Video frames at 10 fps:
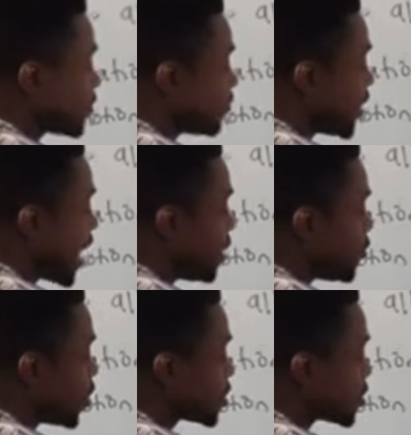fly
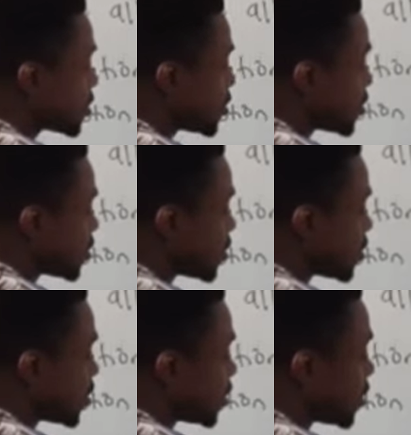what?
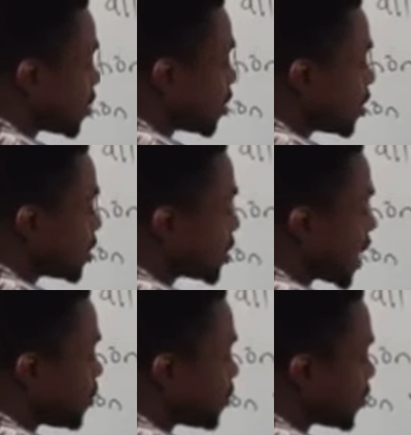
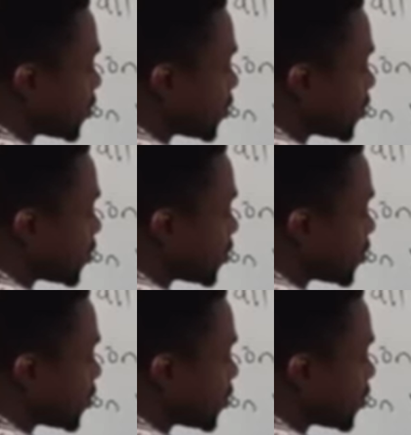Trap.